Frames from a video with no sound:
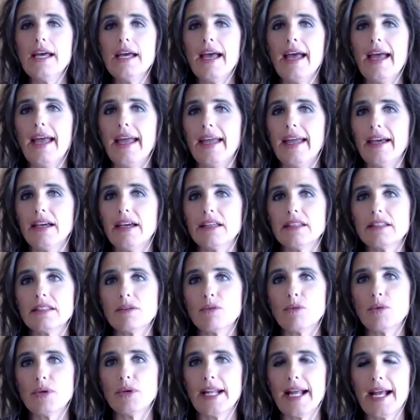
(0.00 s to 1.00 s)
And
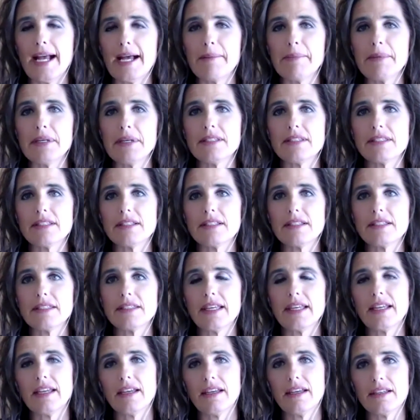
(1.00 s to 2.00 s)
what happens is
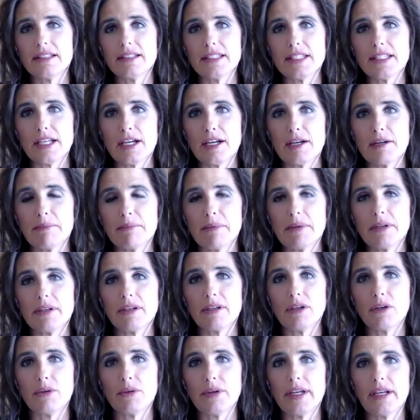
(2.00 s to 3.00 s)
they end up
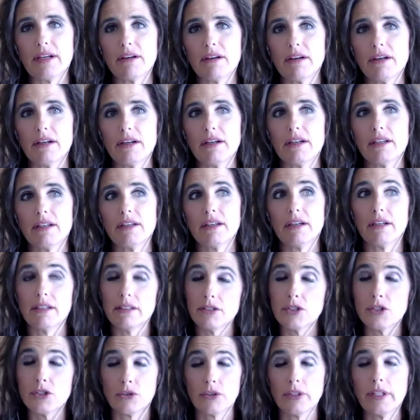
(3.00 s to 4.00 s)
going on a
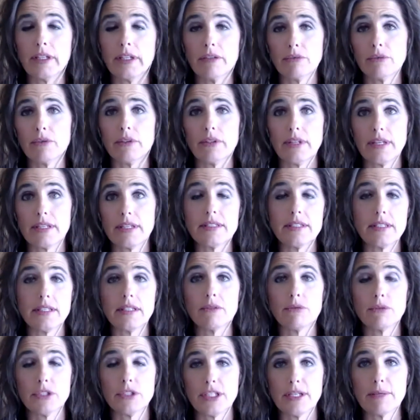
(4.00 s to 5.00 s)
journey of, they seek
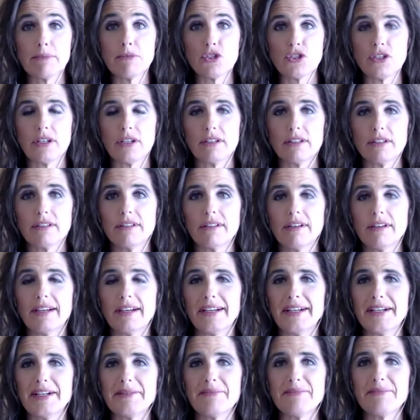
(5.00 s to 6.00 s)
redemption.
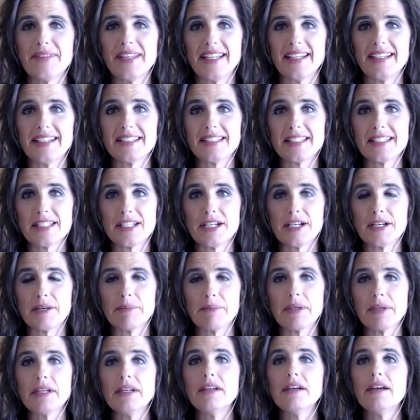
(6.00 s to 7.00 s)
They end
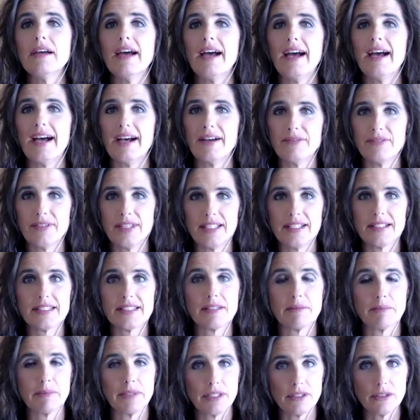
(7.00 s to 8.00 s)
up having
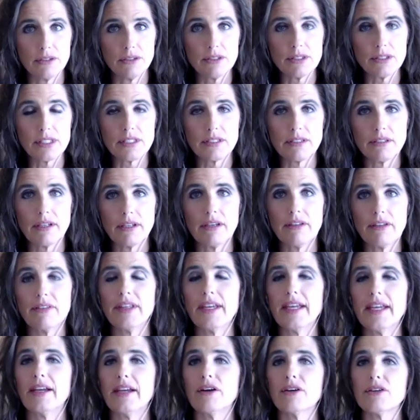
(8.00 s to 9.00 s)
some guilt.
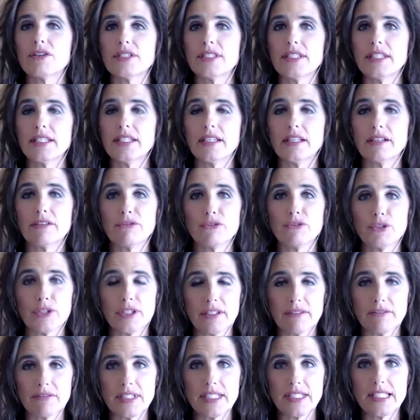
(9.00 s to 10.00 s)
They are seeking
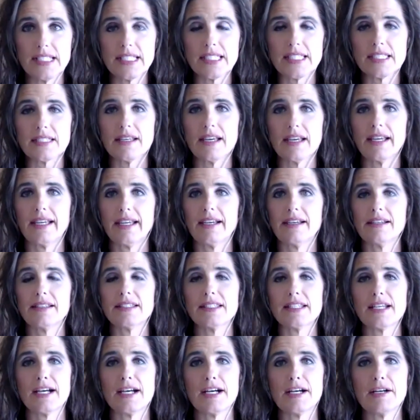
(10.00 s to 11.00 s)
forgiveness.
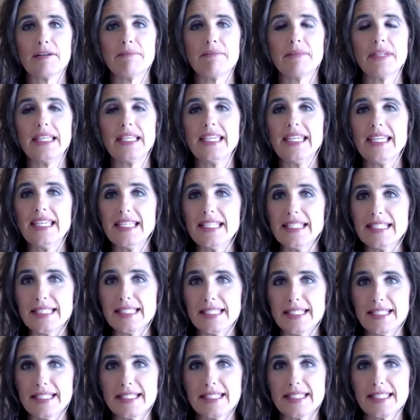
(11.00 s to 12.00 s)
And he
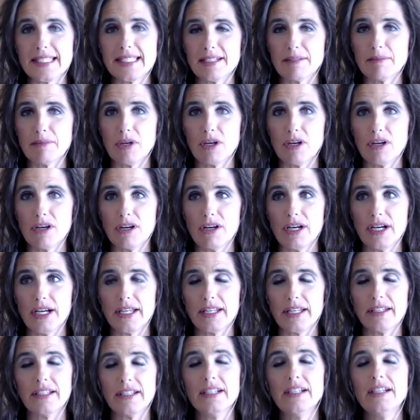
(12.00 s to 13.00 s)
sends them
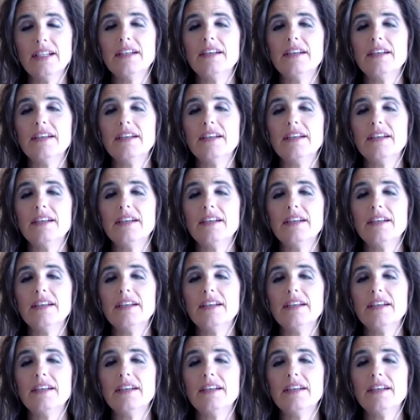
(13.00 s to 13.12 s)
on